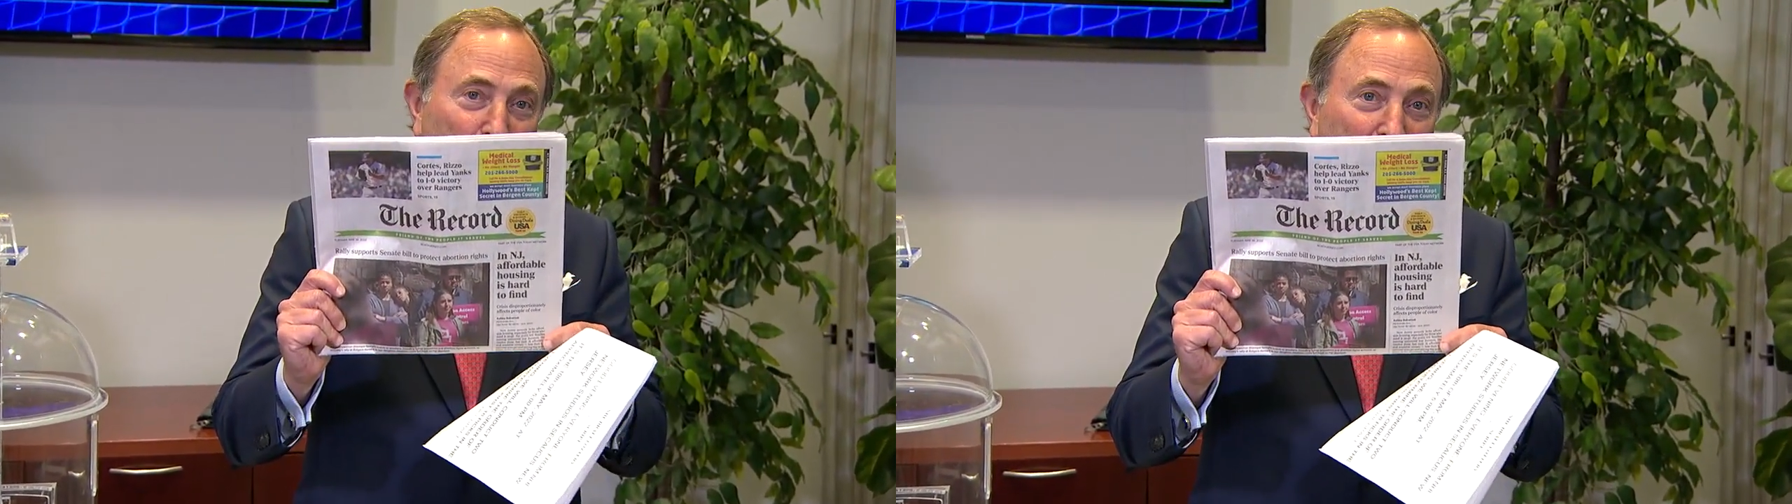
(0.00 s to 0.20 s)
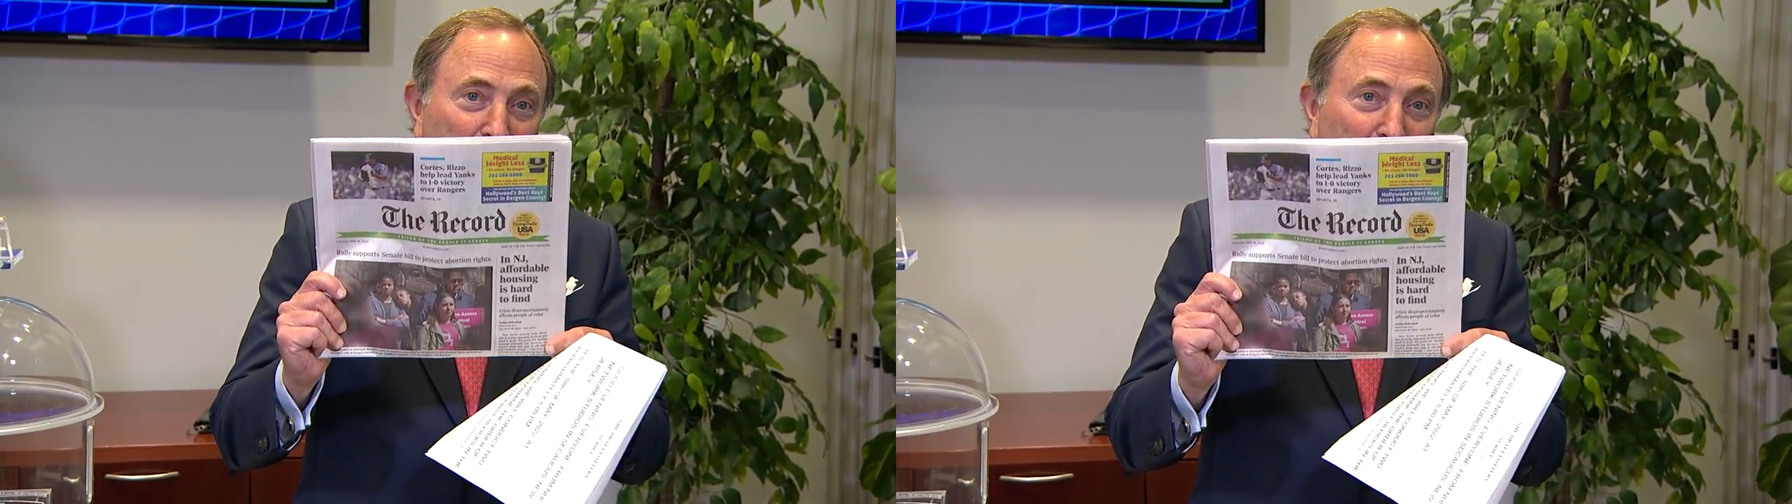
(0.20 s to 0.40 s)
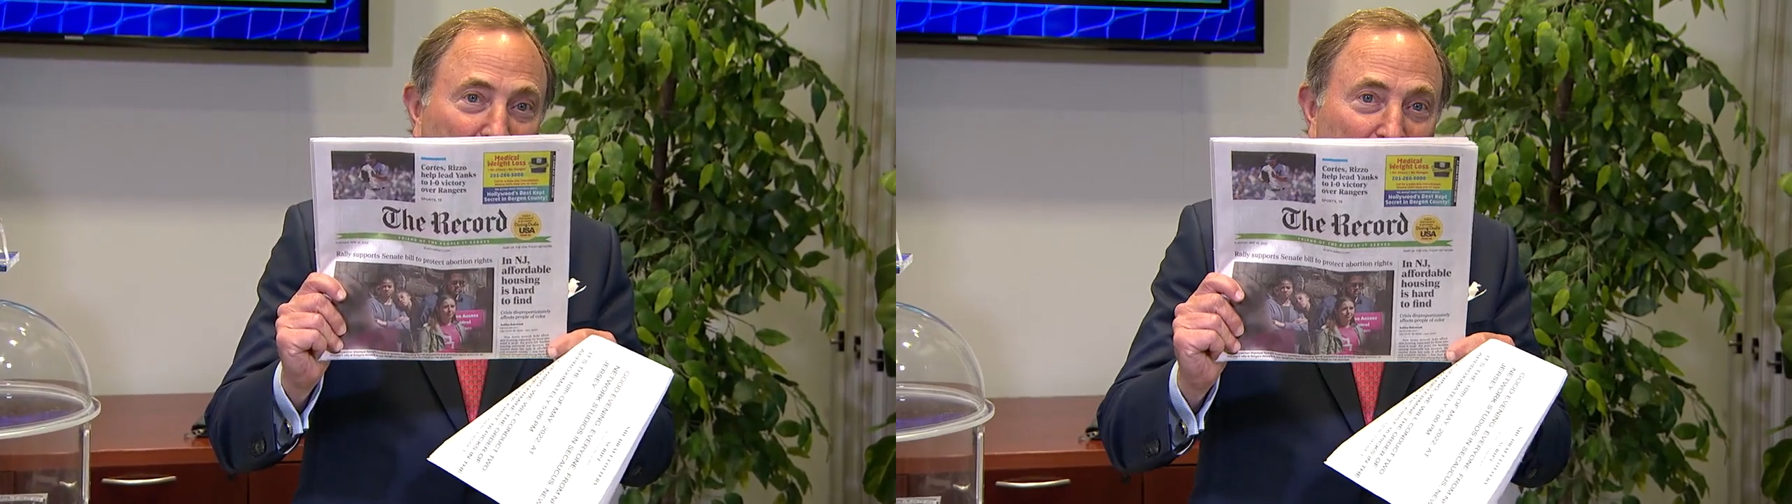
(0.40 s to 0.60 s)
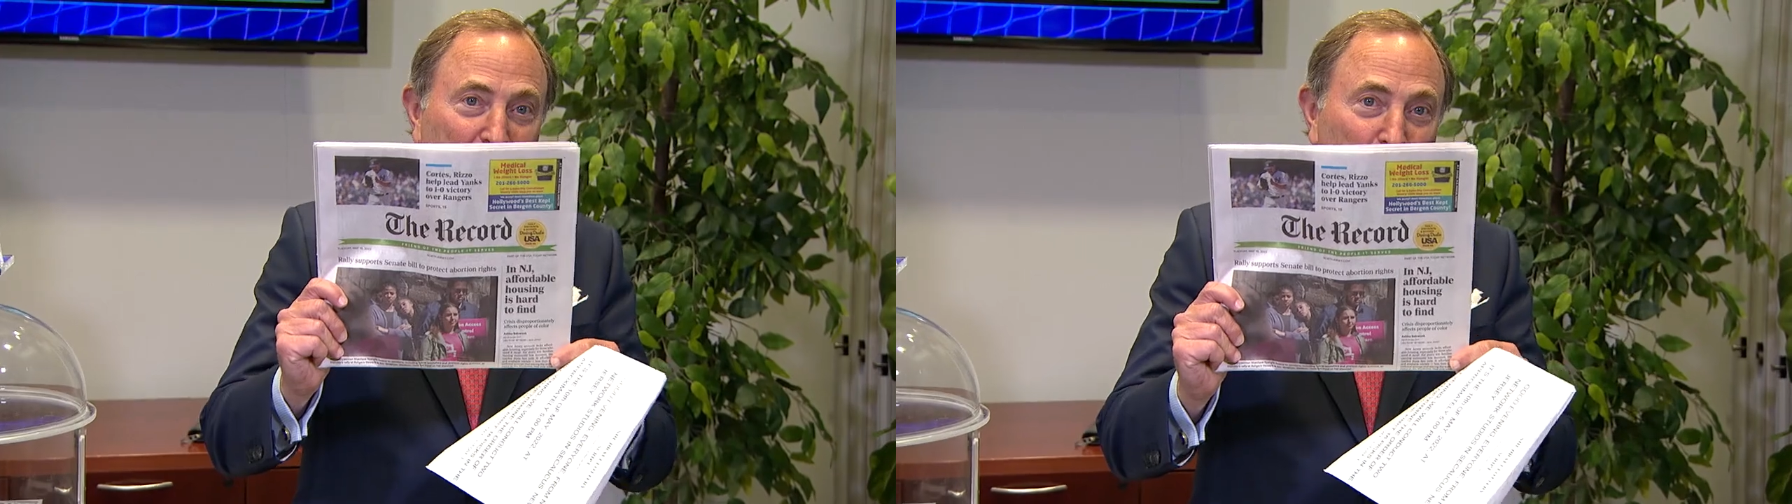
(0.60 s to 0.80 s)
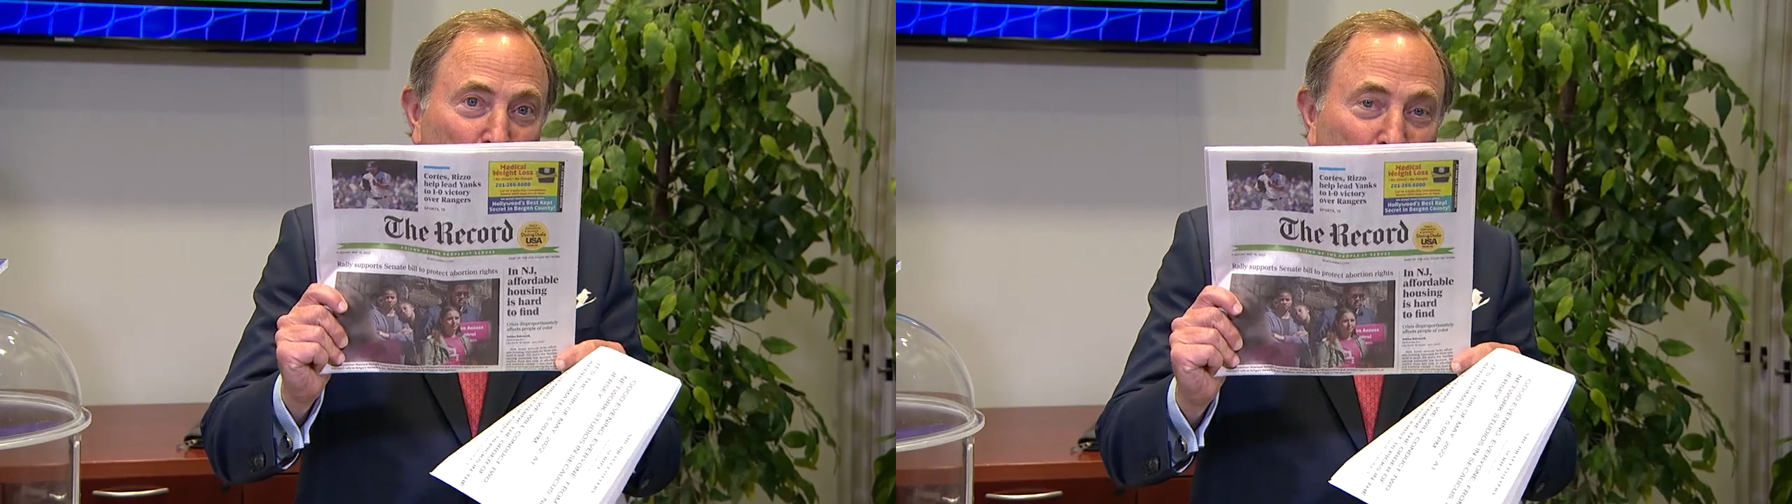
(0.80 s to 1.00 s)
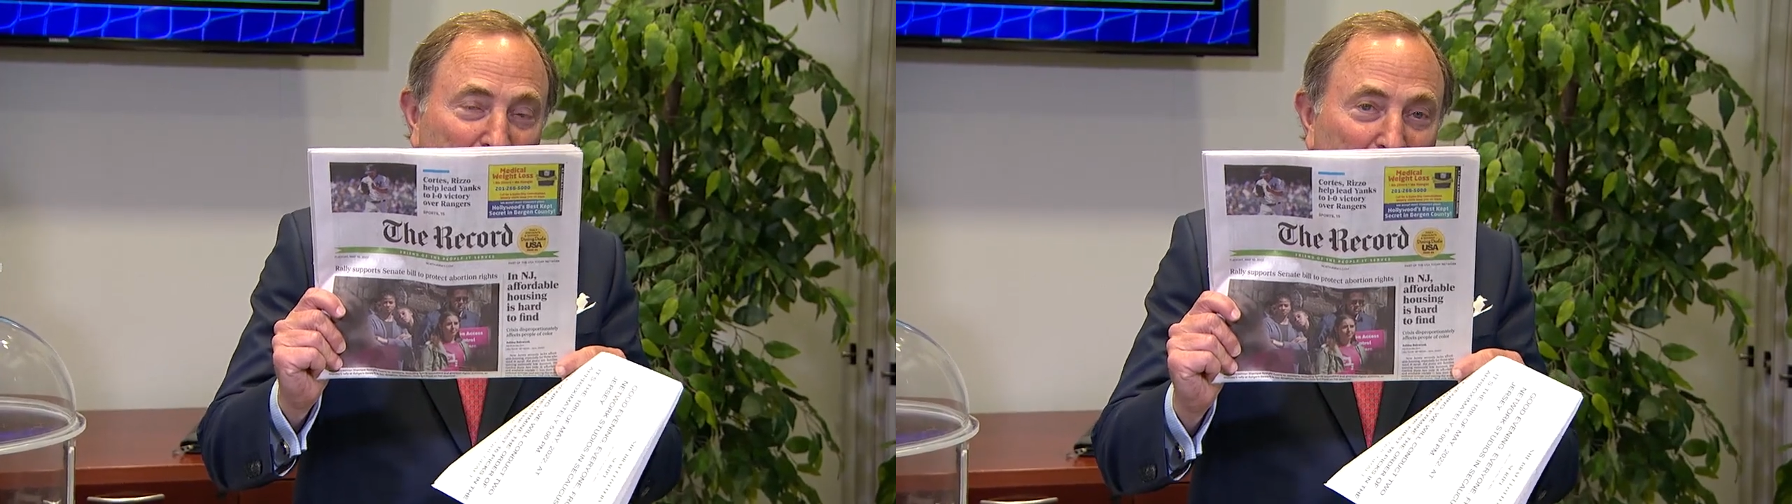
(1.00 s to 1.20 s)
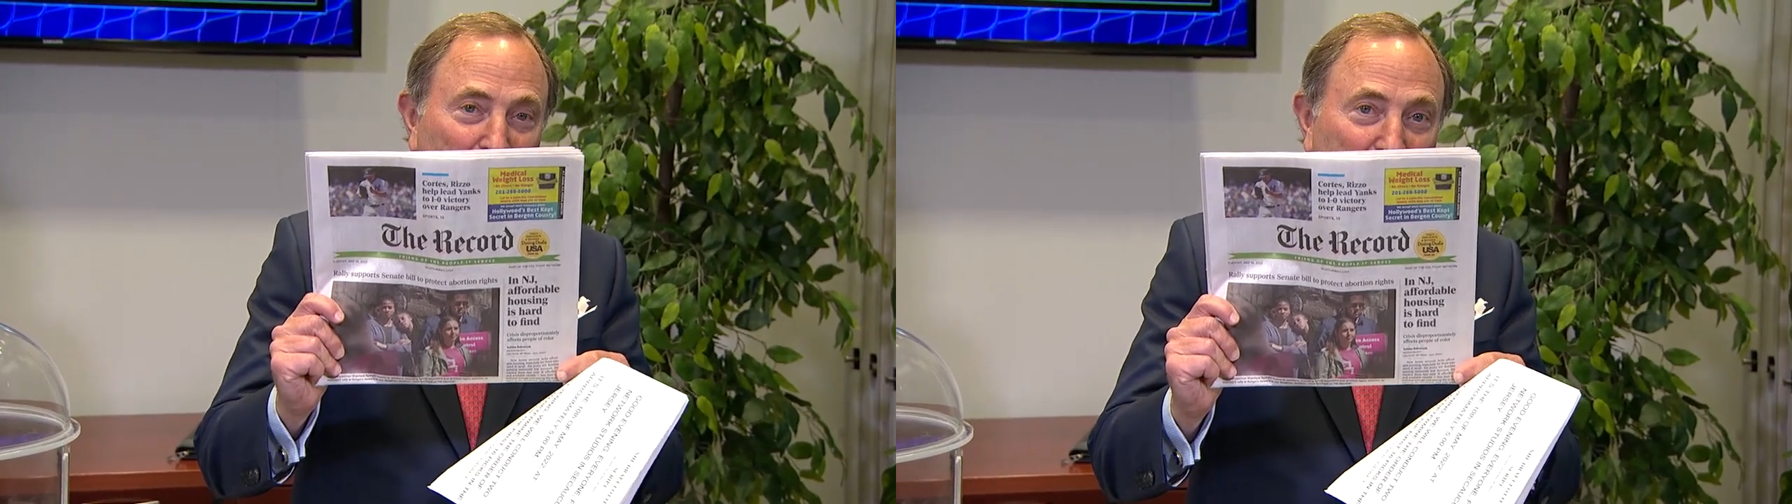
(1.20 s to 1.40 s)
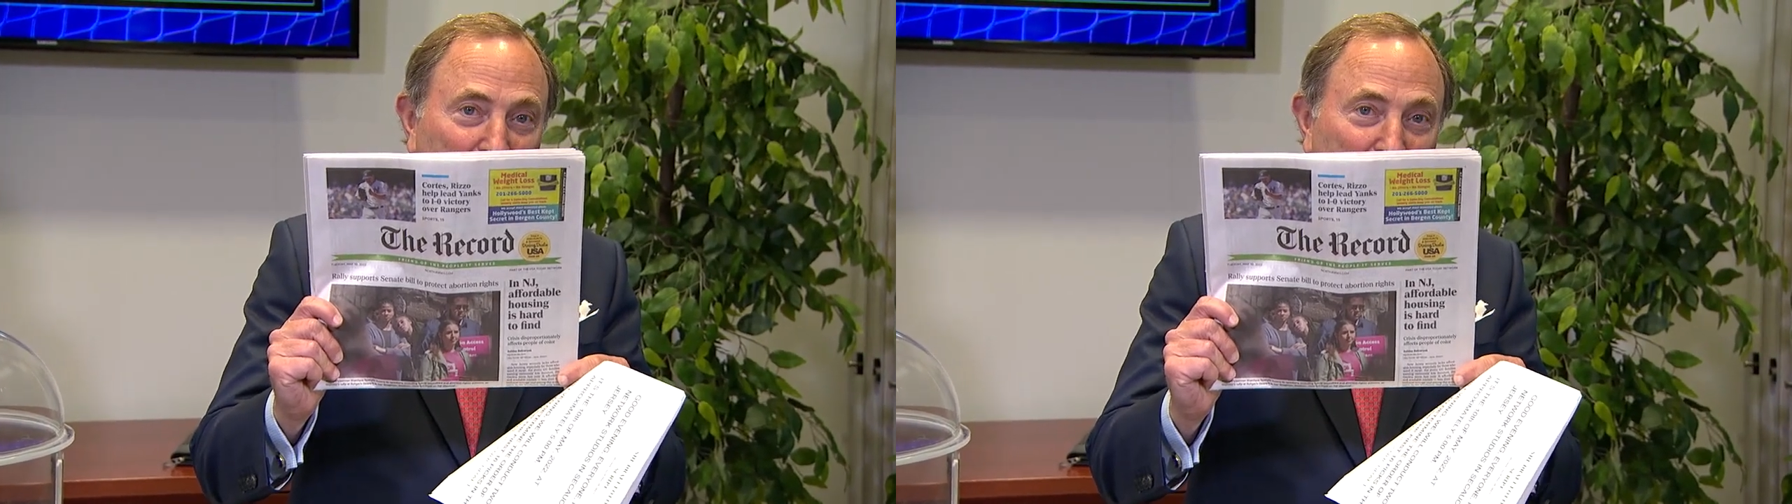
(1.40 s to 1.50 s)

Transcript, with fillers: You can zoom in on